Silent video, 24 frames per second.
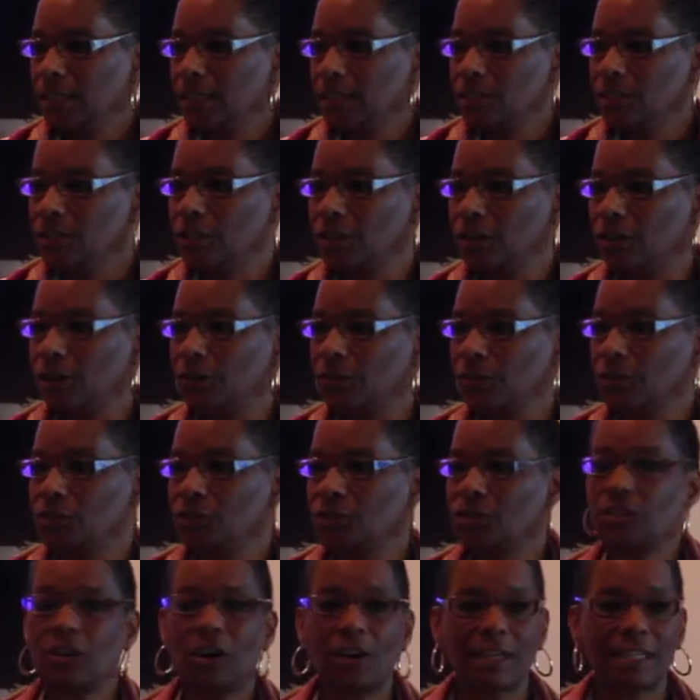So you
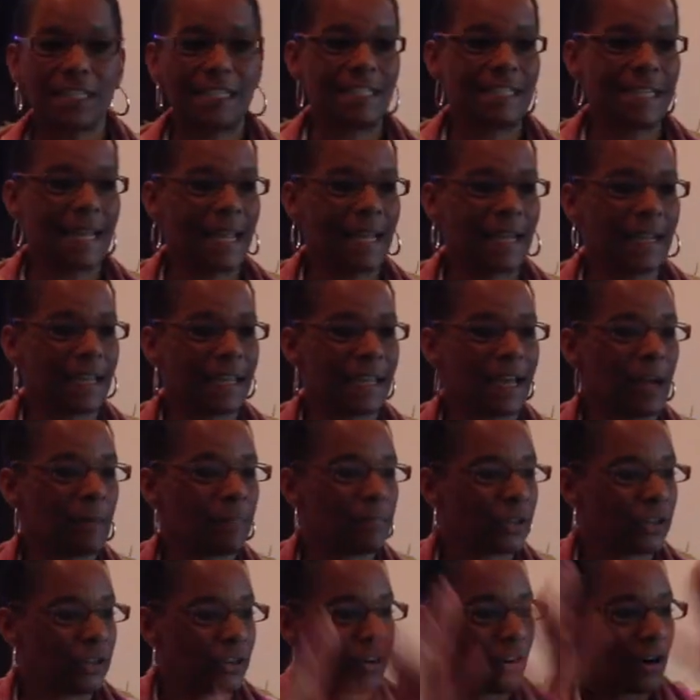start standing
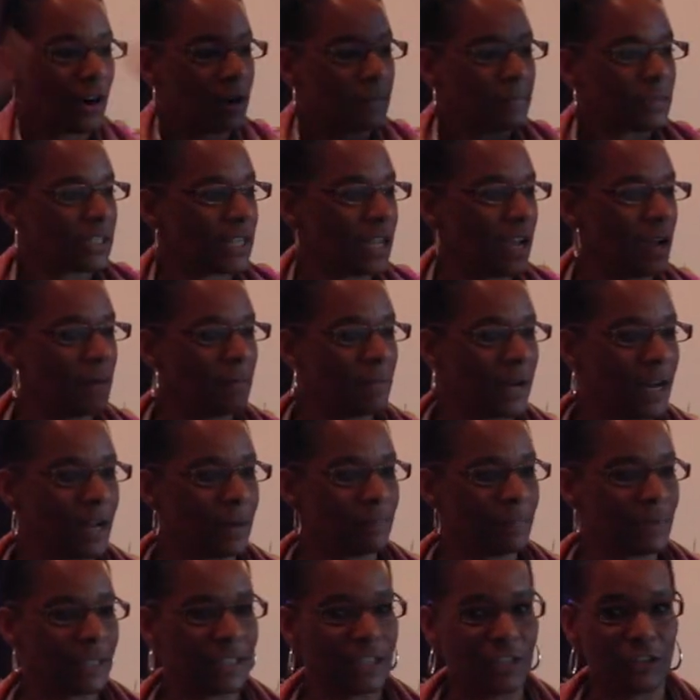up and your arms come
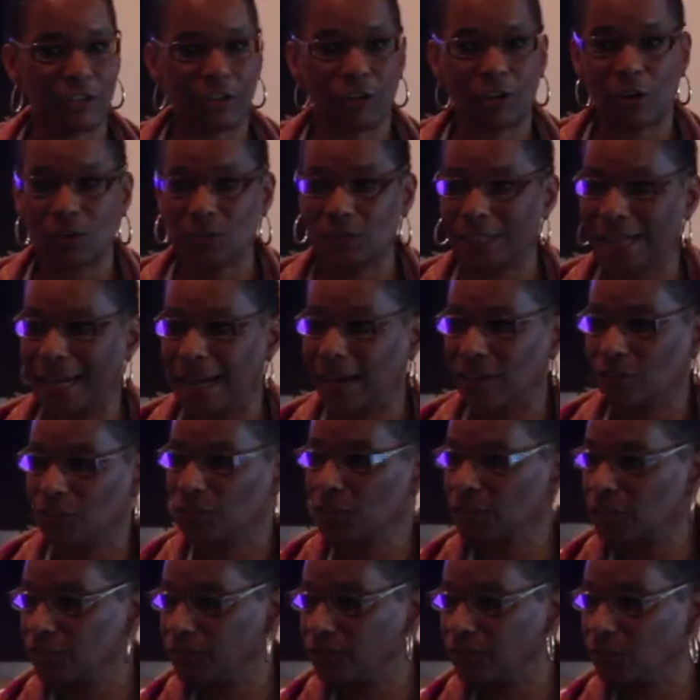up, and then you go down
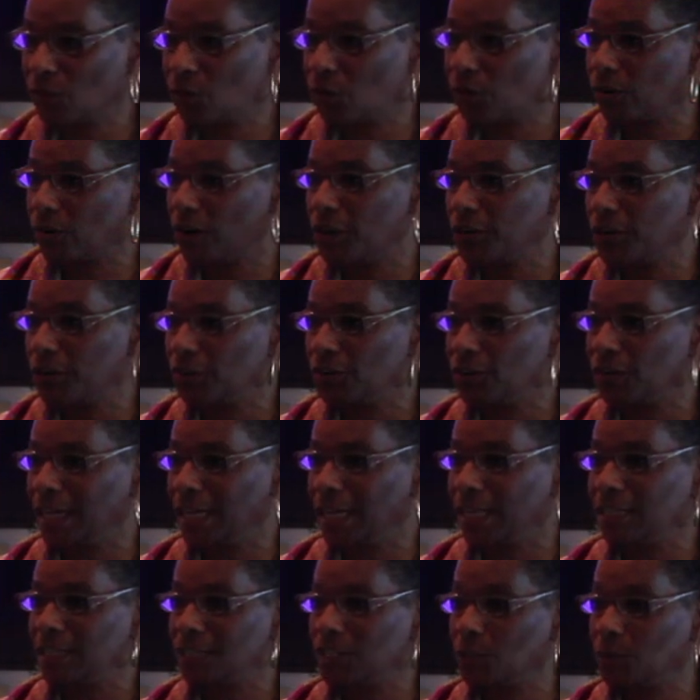to the floor on your
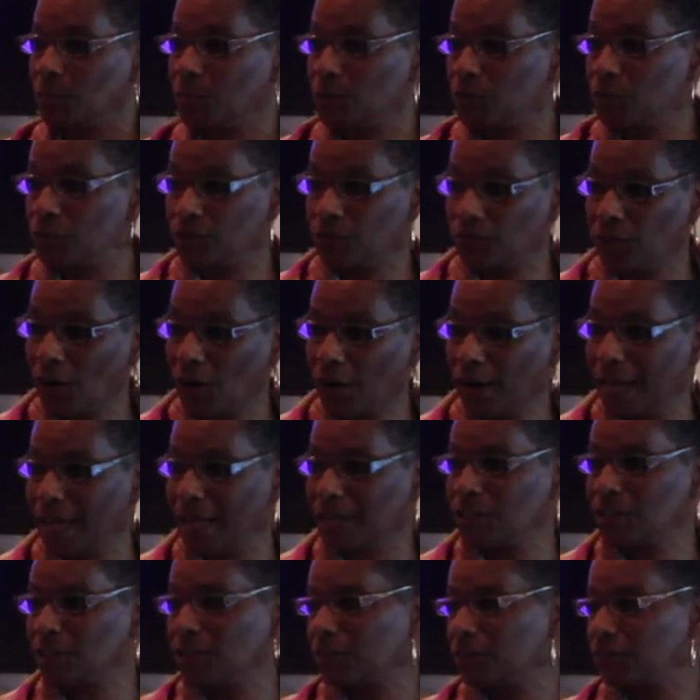knees, you put your
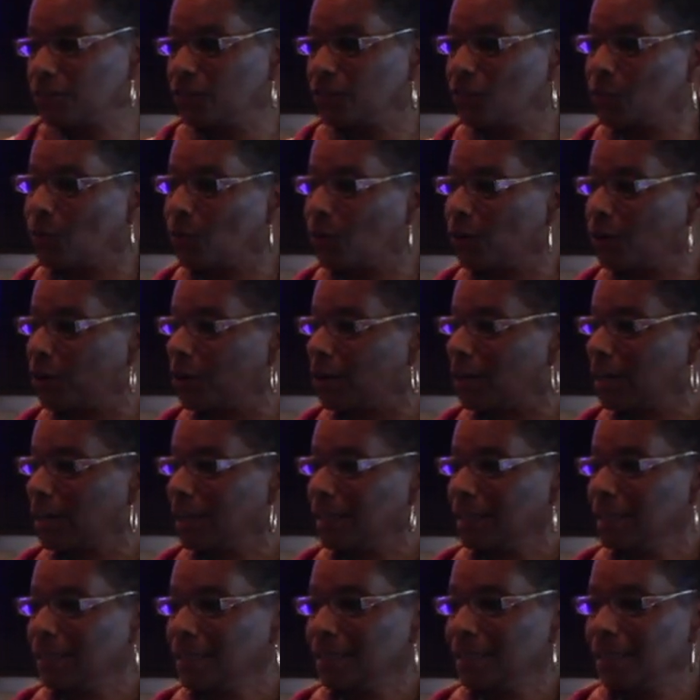forehead to the floor,
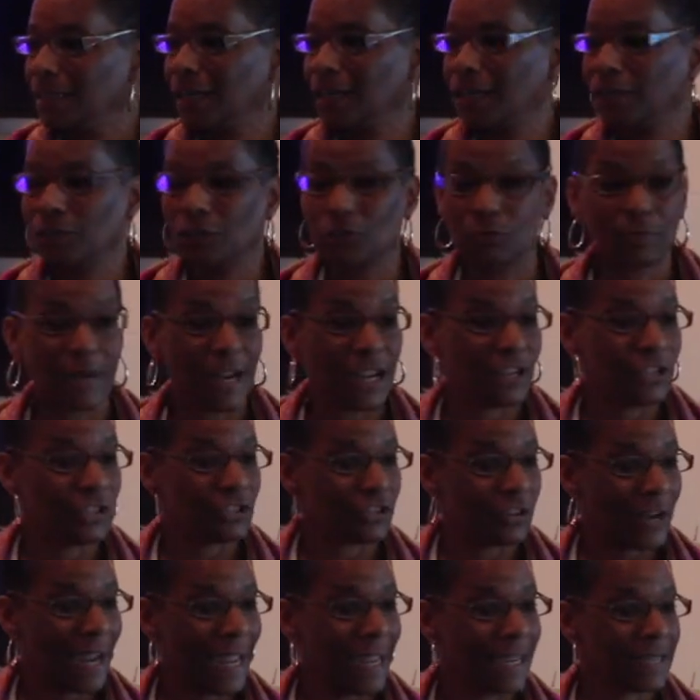you raise
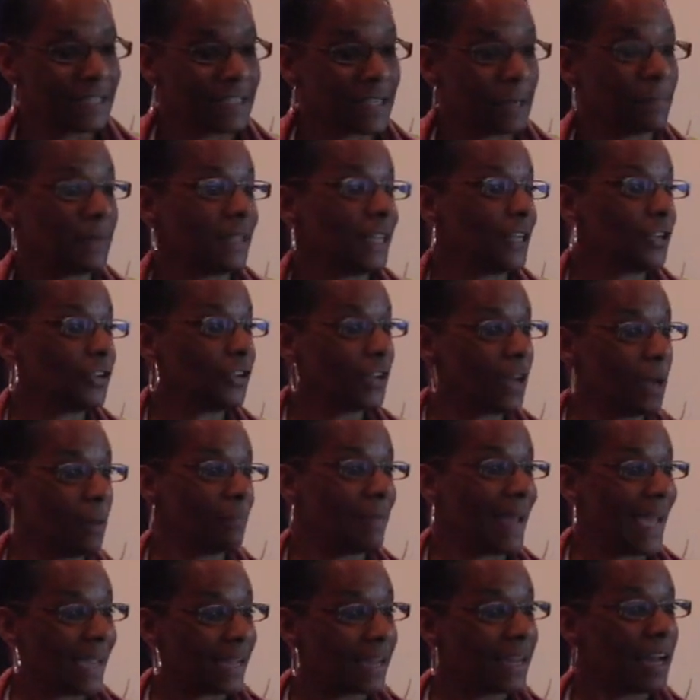your hands up, and then you come
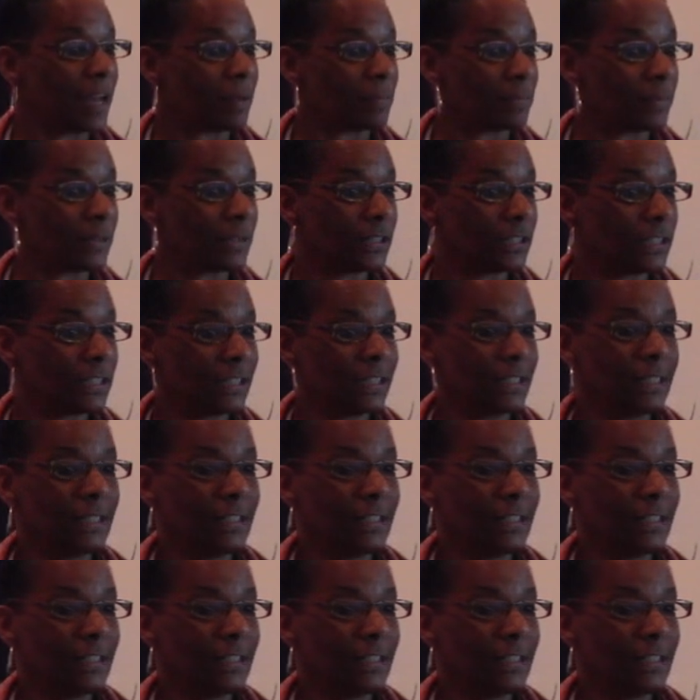back up.